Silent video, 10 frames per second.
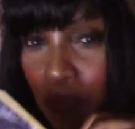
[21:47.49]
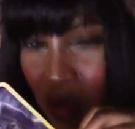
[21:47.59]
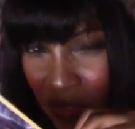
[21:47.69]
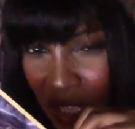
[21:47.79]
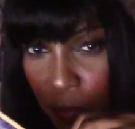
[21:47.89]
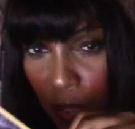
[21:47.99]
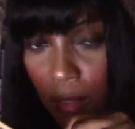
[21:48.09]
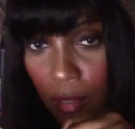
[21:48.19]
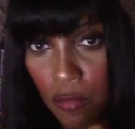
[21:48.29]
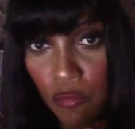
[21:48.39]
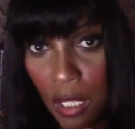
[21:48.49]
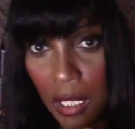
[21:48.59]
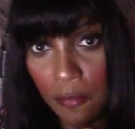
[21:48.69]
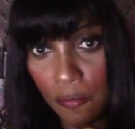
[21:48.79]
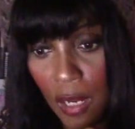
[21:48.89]
but this person's
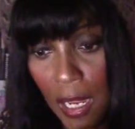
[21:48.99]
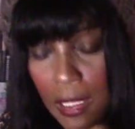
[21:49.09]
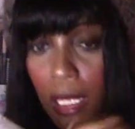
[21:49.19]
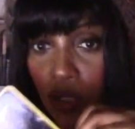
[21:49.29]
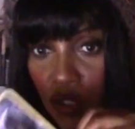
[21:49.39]
really afraid.